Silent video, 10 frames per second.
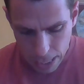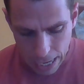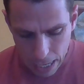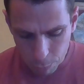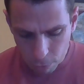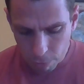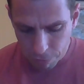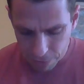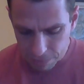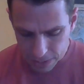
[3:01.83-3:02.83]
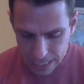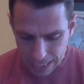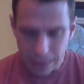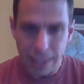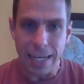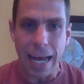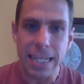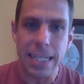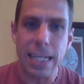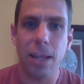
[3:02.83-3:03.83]
April 15th,
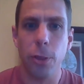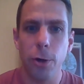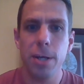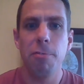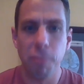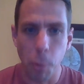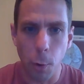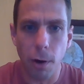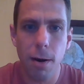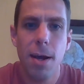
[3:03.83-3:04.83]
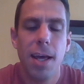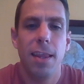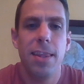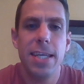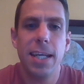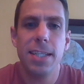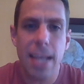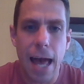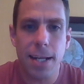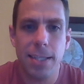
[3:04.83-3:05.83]
1934, the
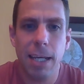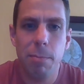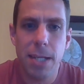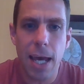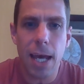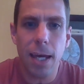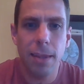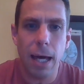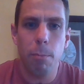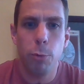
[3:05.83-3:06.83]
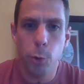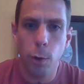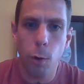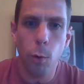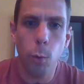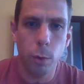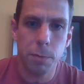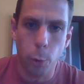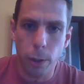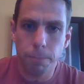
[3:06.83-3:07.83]
exact same day that Bruno was
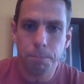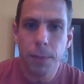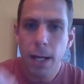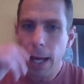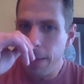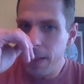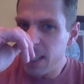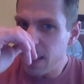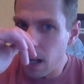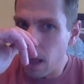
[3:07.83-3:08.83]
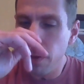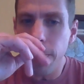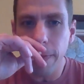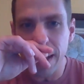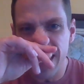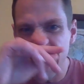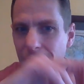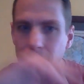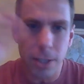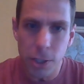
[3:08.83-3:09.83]
born. And this is another thing that's
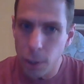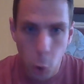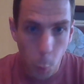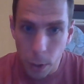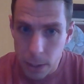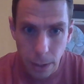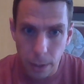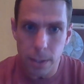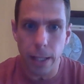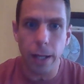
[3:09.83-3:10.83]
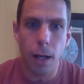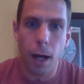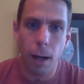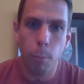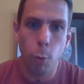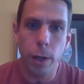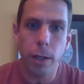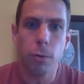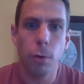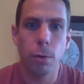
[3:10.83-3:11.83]
not just a coincidence that uh,
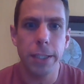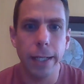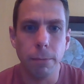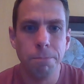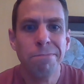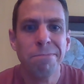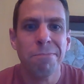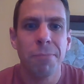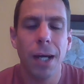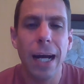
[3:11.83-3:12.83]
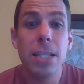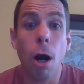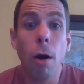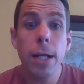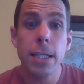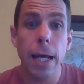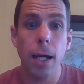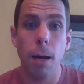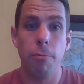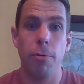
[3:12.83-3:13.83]
Boyne throws in. Uh, it's already setting
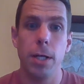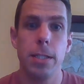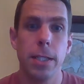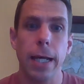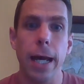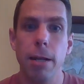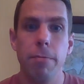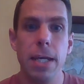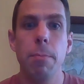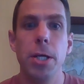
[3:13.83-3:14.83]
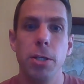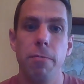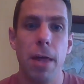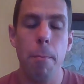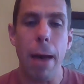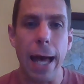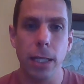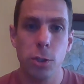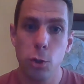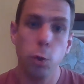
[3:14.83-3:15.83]
up for us this kind of image of them
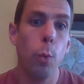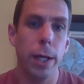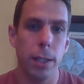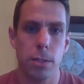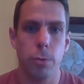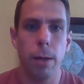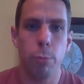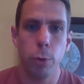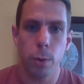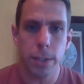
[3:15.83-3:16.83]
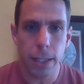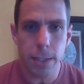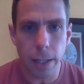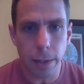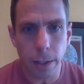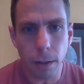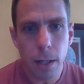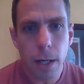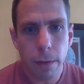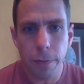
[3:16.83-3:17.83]
as twins, right? Bruno says that they're
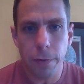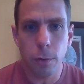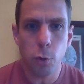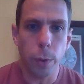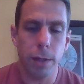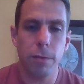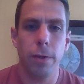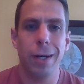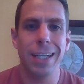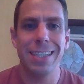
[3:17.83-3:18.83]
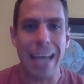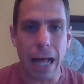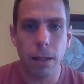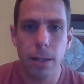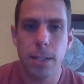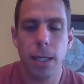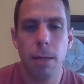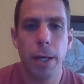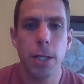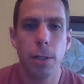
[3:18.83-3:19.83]
that they're twins. They're exactly the
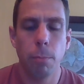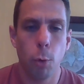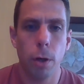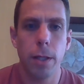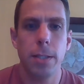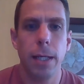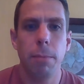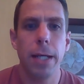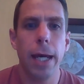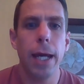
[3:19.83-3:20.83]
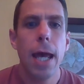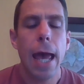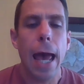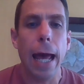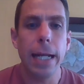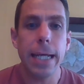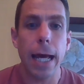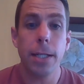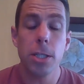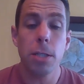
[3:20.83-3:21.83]
same age. They're born on the same day, and
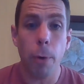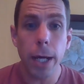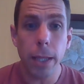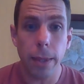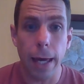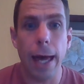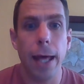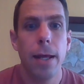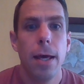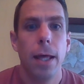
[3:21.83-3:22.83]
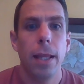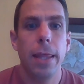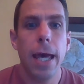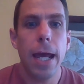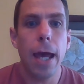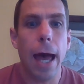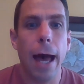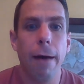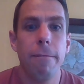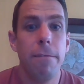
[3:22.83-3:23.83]
yet, despite that, they
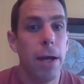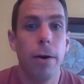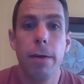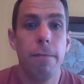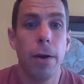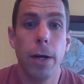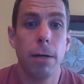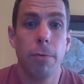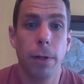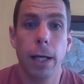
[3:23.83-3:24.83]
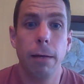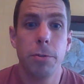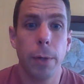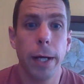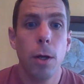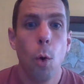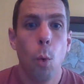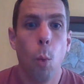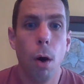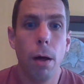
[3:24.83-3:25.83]
have very very different lives, right?
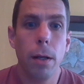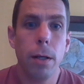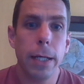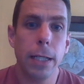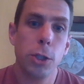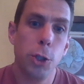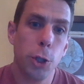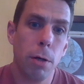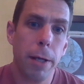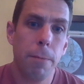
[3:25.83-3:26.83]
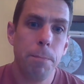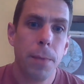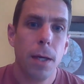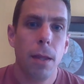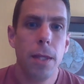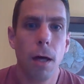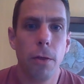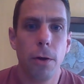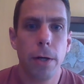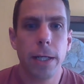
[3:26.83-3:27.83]
One is German, the
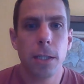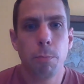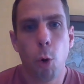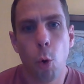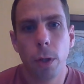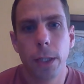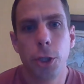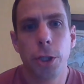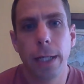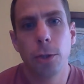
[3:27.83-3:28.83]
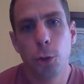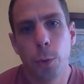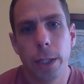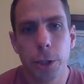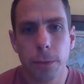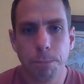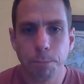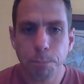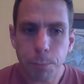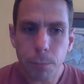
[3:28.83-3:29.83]
other is Polish and Jewish
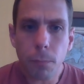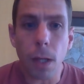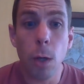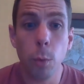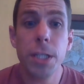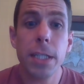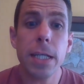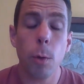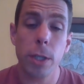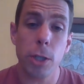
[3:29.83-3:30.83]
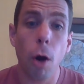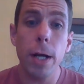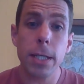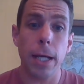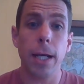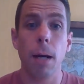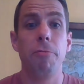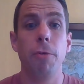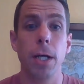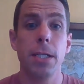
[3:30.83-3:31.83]
and we see it's already setting up
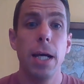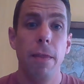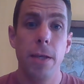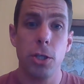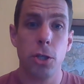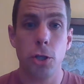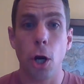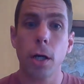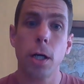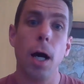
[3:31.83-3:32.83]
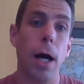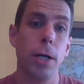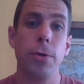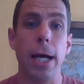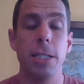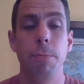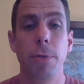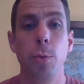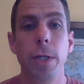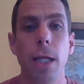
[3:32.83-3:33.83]
for us this stark contrast
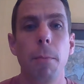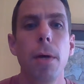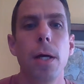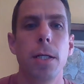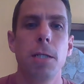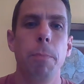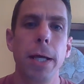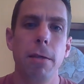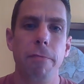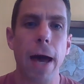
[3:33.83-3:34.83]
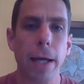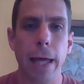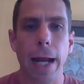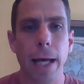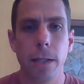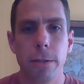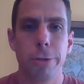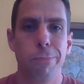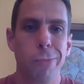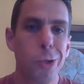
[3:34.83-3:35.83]
between them despite the fact that
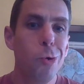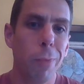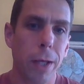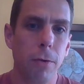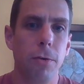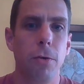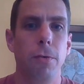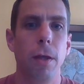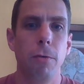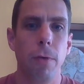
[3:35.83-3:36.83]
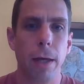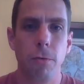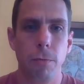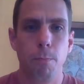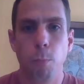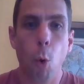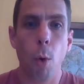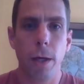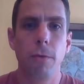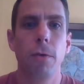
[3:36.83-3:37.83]
as humans just as as
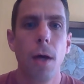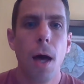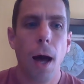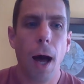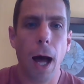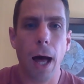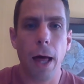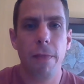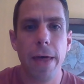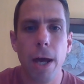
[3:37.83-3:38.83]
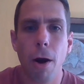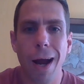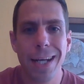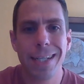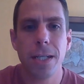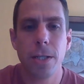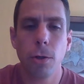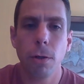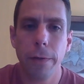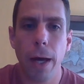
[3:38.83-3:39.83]
boys uh, they are
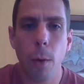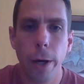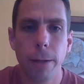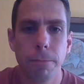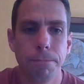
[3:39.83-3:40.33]
identical in that way